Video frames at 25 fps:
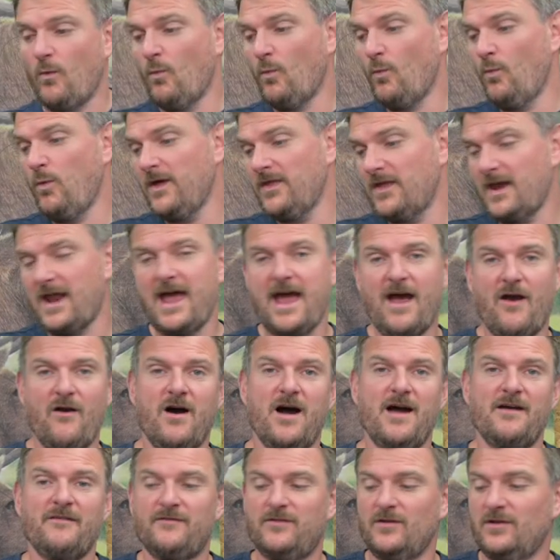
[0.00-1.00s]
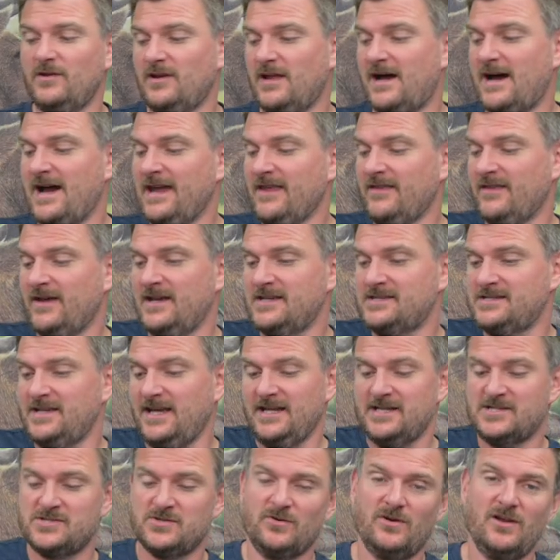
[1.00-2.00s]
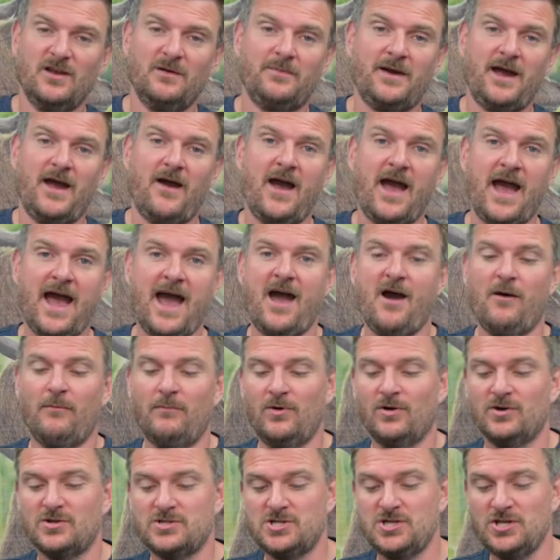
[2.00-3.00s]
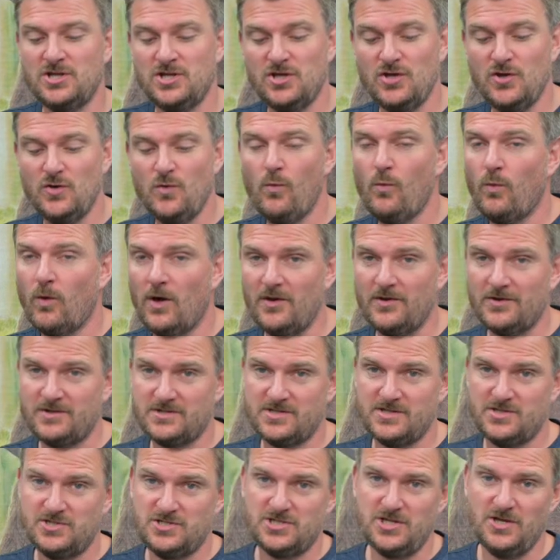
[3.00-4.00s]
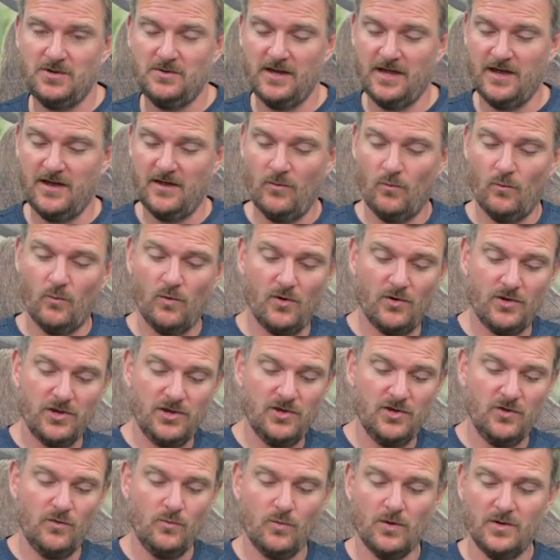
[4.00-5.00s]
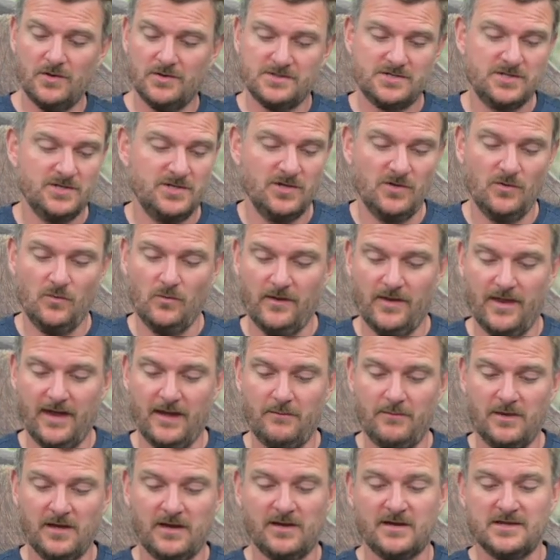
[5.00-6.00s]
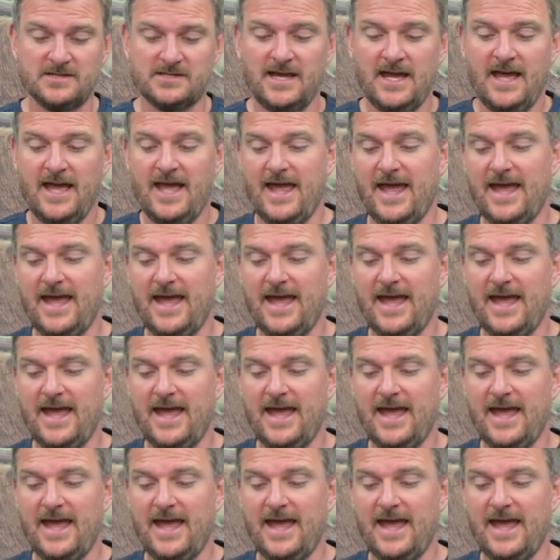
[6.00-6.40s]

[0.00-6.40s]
with an air rifle like this, it's all about how much you want to tune it and what you want to do with it because